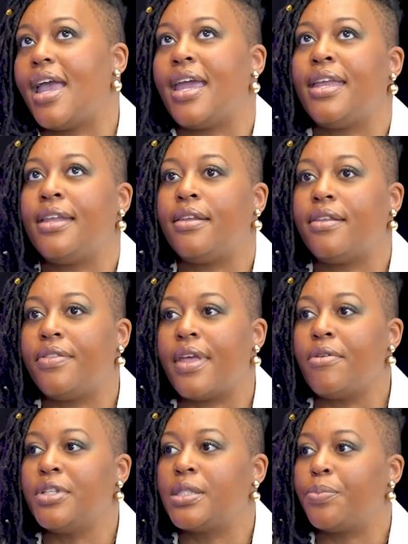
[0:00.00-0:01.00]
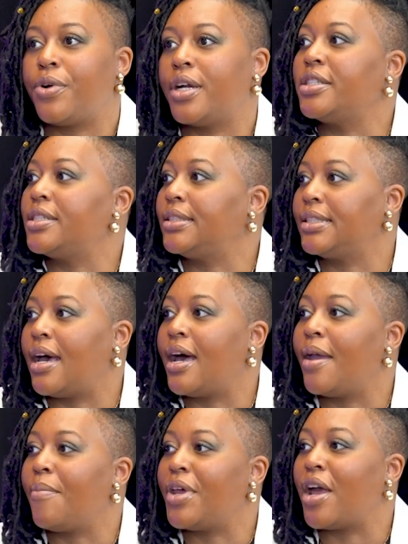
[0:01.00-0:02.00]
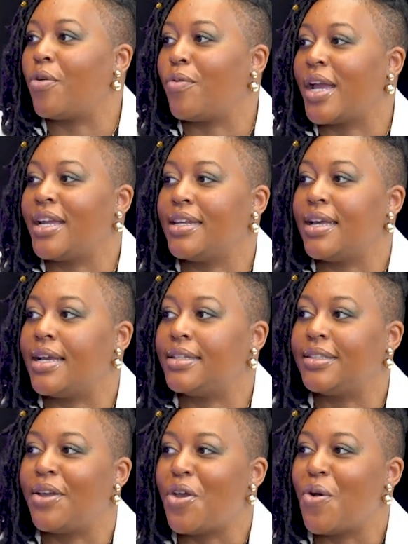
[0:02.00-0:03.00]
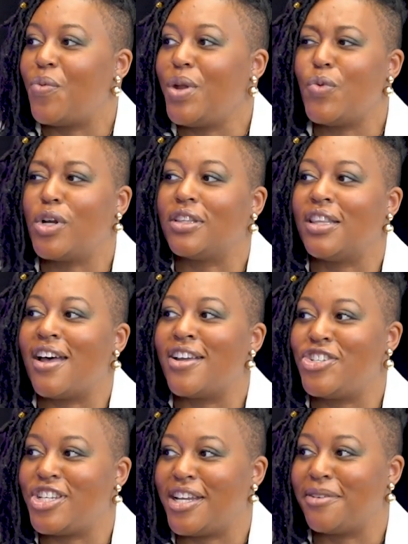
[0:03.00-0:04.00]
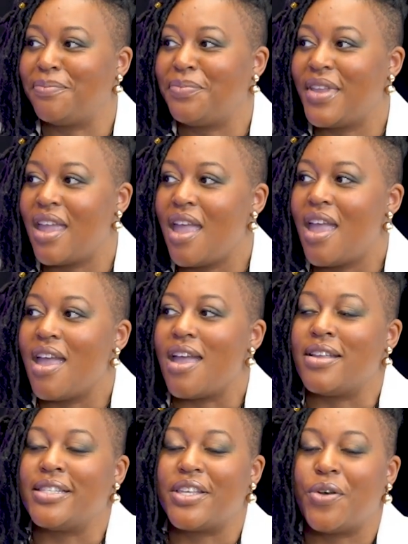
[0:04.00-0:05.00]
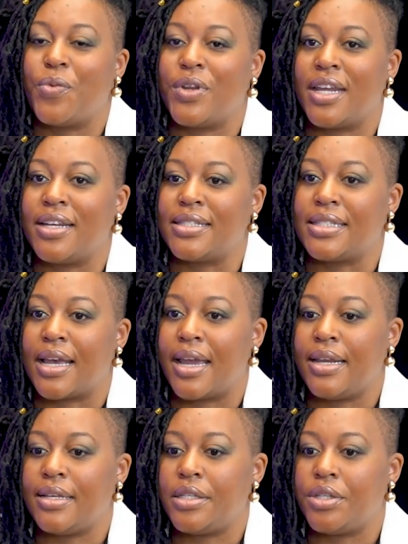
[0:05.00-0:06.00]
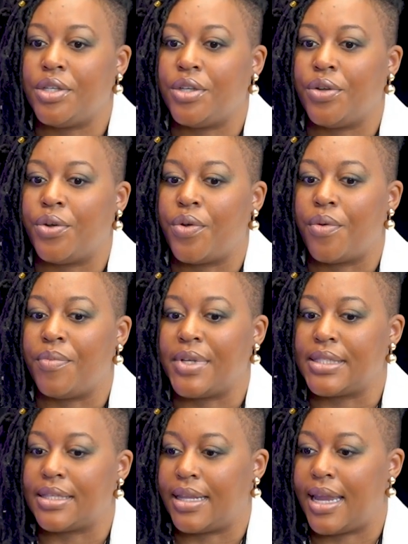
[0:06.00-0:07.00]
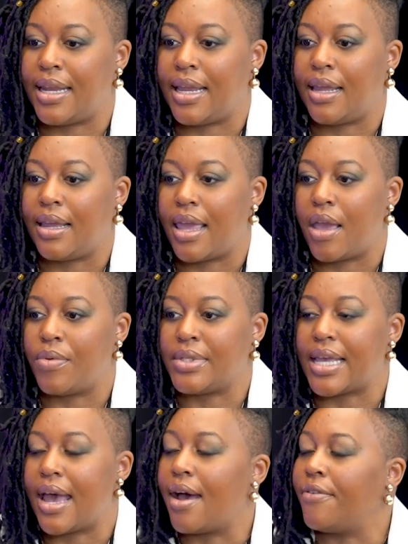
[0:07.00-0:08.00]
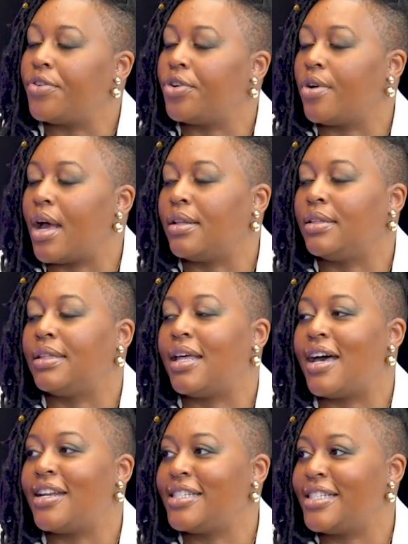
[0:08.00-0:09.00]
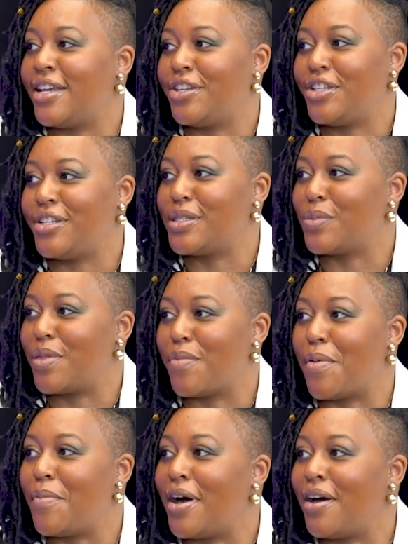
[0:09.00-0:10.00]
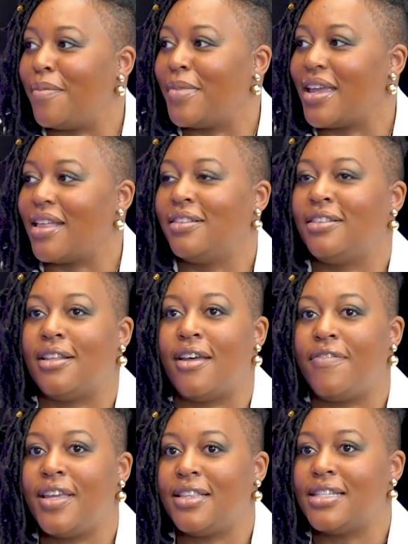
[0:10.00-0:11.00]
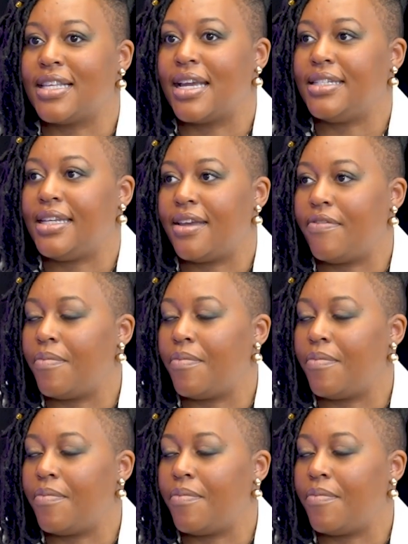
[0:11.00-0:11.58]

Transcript: And that was precious time, but I recognized we weren't launching. And so when I decided to do Miss Lady, it was after a lot of sessions with my mom, loving this idea of a